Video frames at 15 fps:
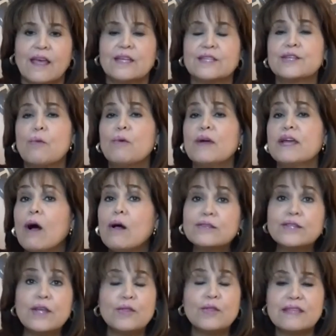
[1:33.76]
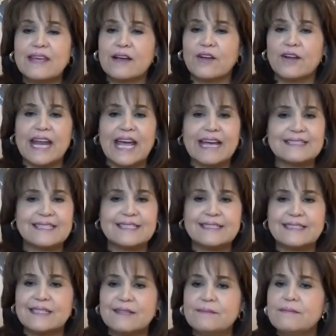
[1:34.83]
So we all know that the Connect
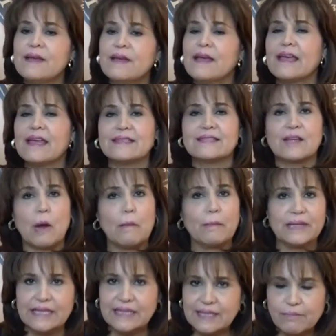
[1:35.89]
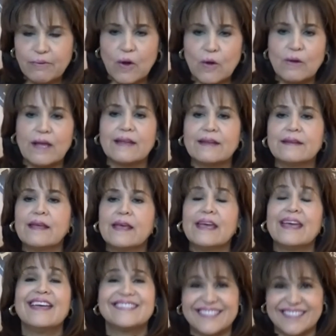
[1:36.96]
system is completely broken.
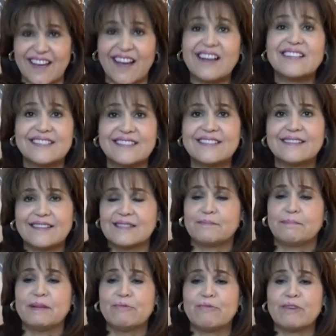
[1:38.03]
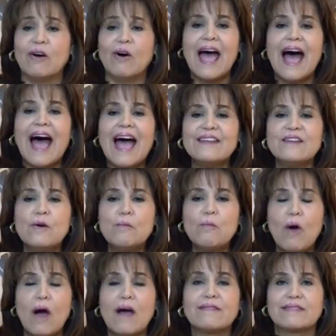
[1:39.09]
It sucks, let's be real. I
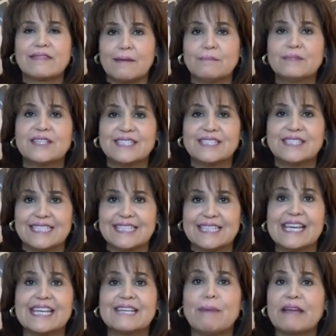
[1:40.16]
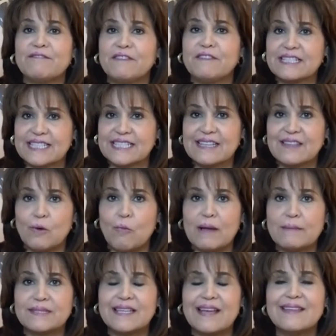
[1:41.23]
don't want them to just think by fixing the
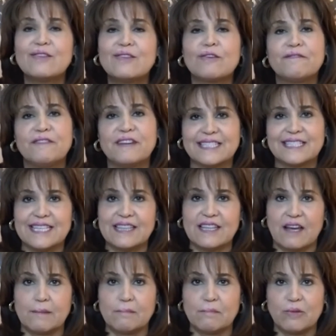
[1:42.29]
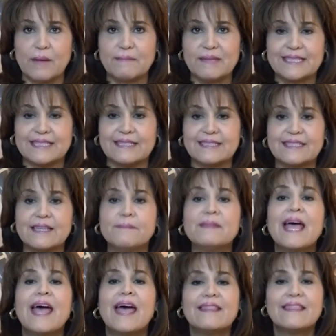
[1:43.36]
website, they're fixing the unemployment
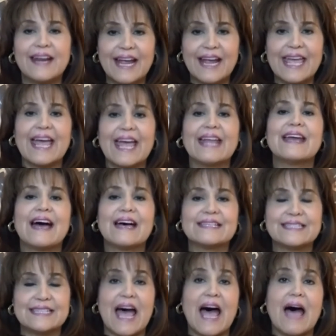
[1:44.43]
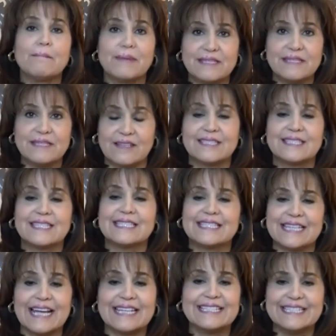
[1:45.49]
system that again has not been done
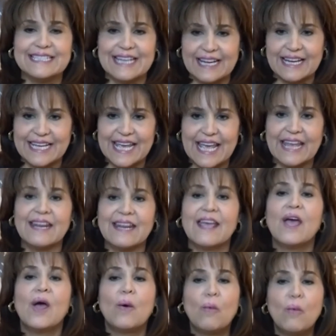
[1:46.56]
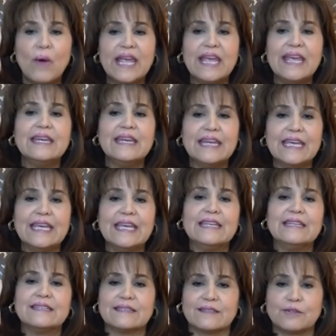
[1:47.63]
since 1998. We
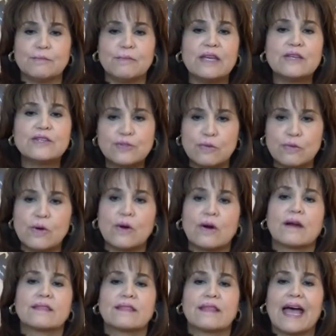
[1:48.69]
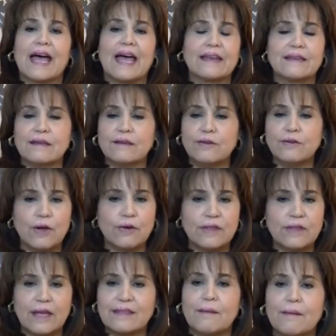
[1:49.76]
need to make sure that, you
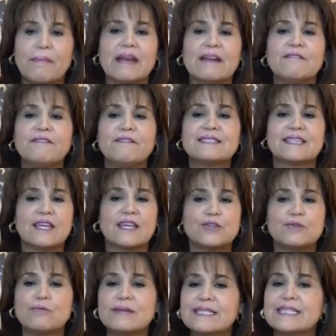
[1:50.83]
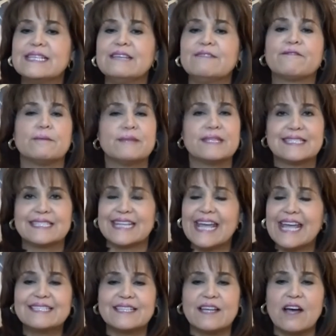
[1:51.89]
know, that the benefits that you receive from the
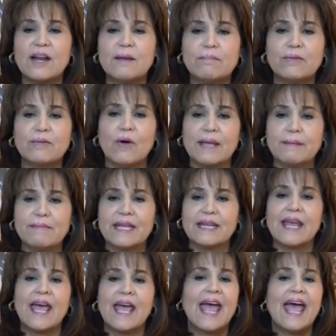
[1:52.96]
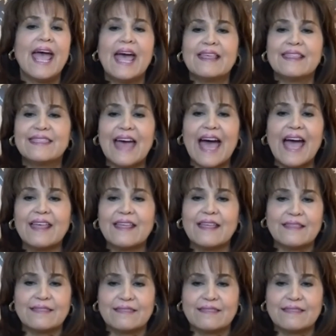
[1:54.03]
state's unemployment, that